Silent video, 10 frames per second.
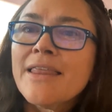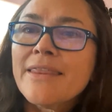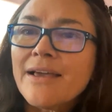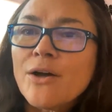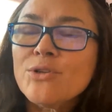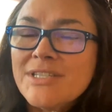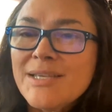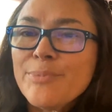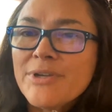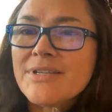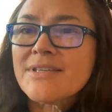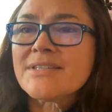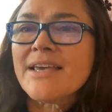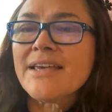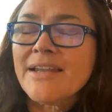that go deep into the
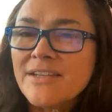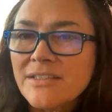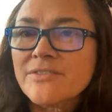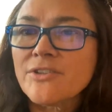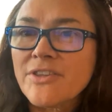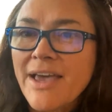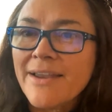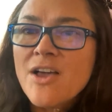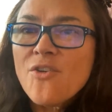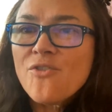skin and deliver that